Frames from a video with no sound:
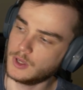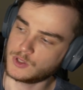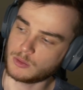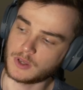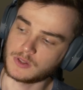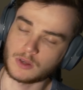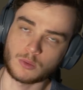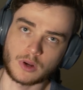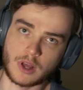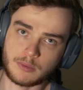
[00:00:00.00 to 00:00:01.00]
So basically
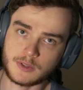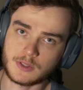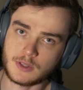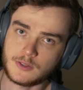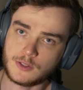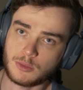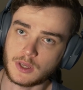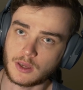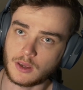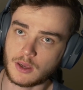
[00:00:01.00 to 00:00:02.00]
what happens is you
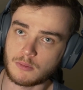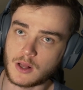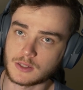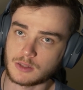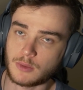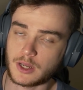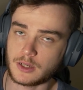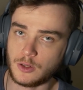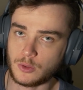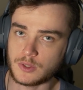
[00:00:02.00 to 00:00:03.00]
pick a
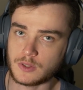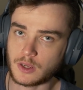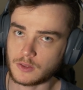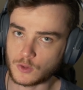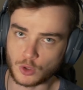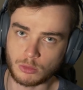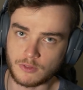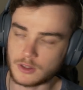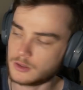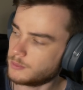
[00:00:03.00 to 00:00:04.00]
mastermind who is like the
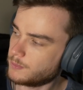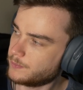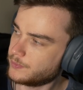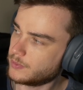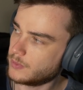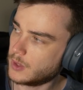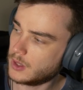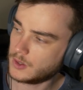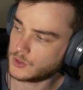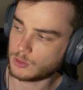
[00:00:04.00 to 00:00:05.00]
supervillain.
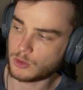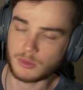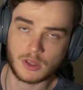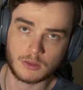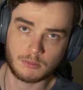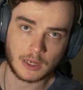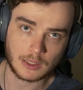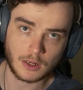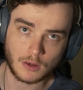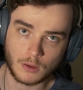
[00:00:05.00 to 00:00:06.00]
So it might be
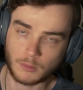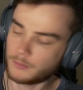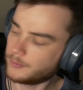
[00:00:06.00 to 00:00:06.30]
Magneto.